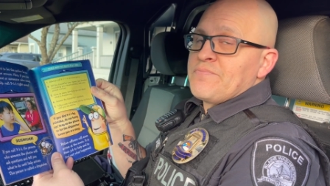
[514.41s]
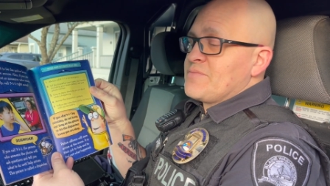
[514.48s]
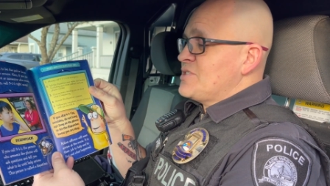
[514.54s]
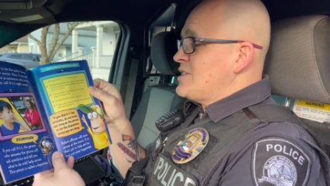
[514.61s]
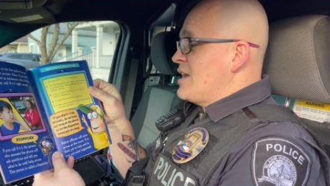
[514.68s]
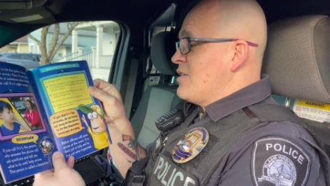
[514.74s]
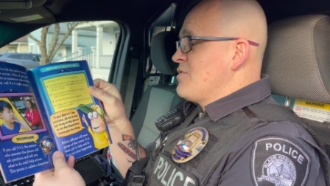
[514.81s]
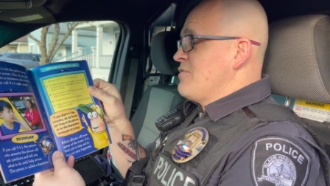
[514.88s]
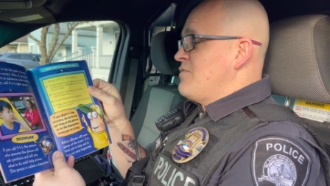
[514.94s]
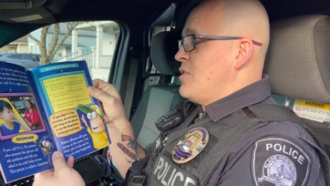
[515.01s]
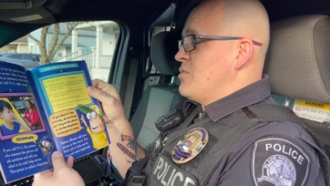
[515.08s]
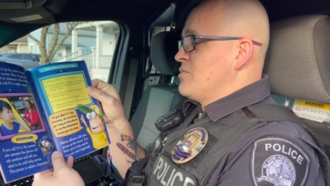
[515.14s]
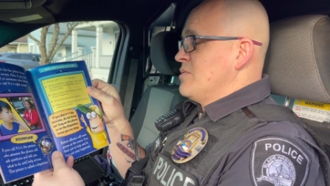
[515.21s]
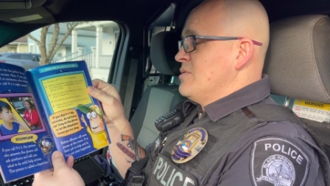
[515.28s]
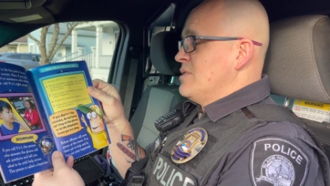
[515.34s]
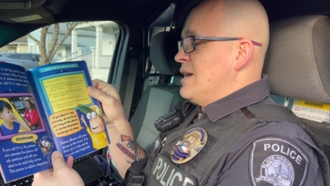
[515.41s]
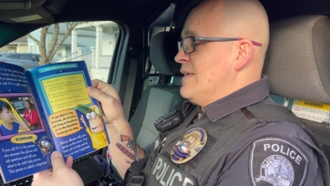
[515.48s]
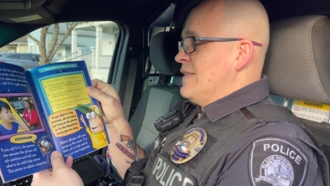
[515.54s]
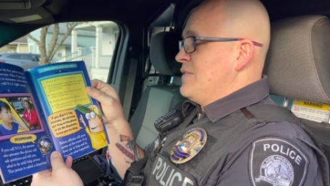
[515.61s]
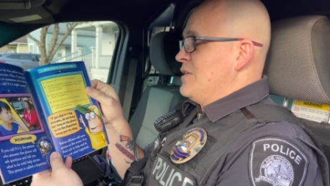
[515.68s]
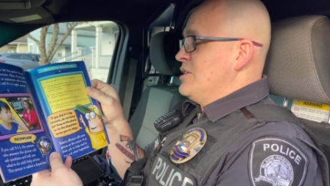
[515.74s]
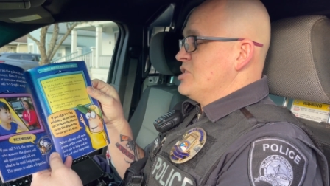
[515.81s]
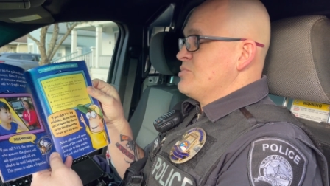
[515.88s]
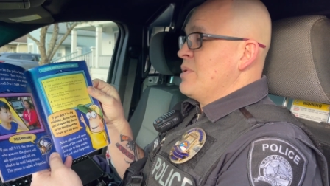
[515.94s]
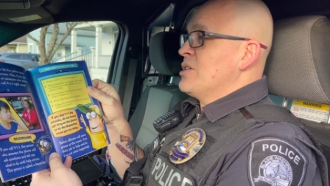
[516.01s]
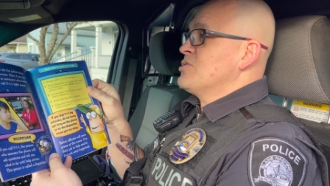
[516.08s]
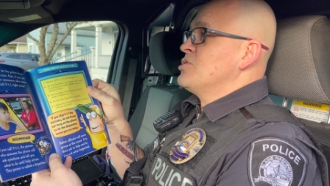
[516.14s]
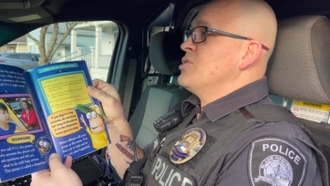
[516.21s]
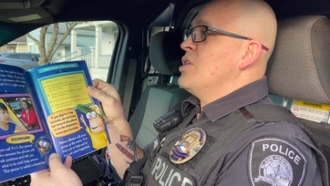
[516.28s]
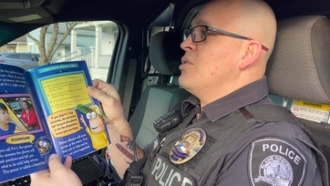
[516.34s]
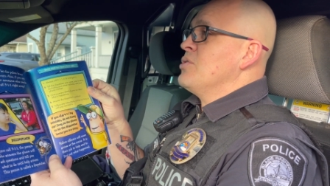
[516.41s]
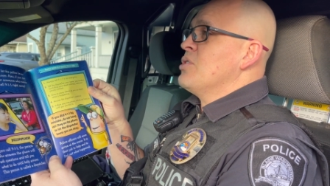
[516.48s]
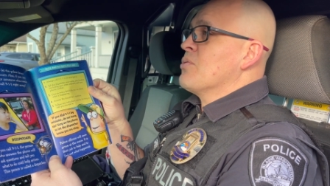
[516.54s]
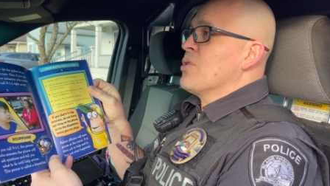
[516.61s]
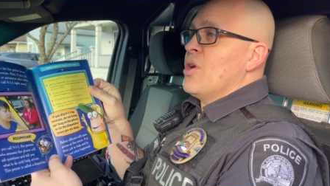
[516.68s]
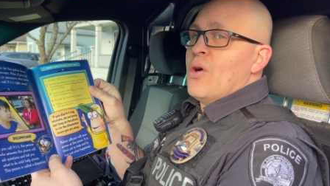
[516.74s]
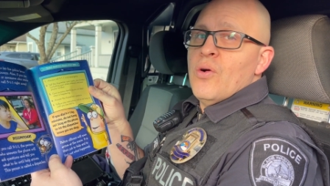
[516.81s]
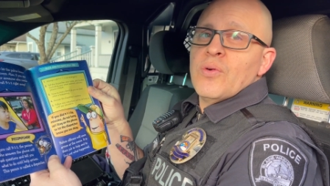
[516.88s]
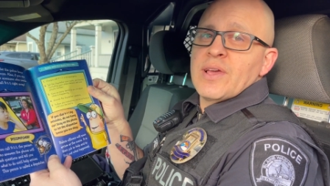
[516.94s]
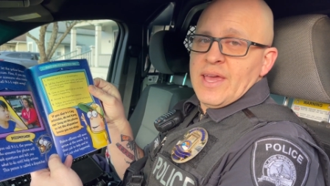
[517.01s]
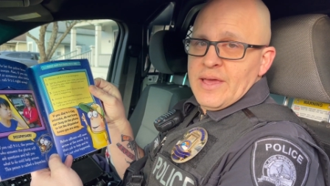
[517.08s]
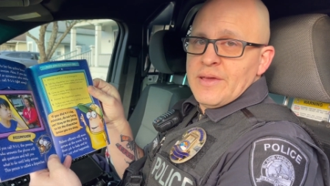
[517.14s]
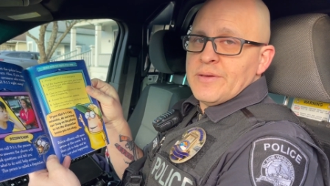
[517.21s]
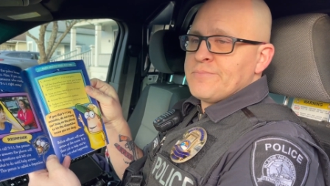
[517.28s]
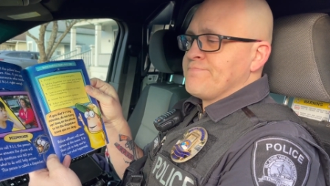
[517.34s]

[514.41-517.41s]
Stay on the phone and let the dispatcher know you are okay.